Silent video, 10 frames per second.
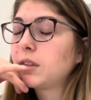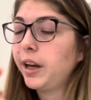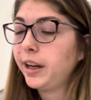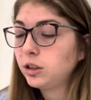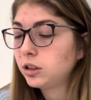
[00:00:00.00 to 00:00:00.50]

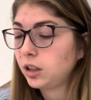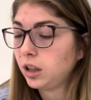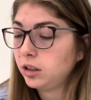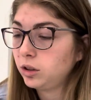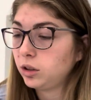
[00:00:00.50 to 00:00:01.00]

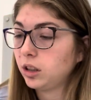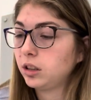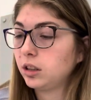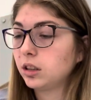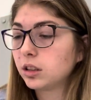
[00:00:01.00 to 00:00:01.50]
Exercise,
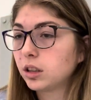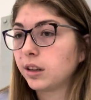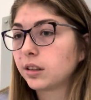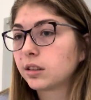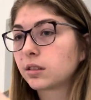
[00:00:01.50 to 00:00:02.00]
stress, and
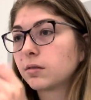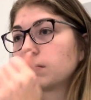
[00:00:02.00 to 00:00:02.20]
sex.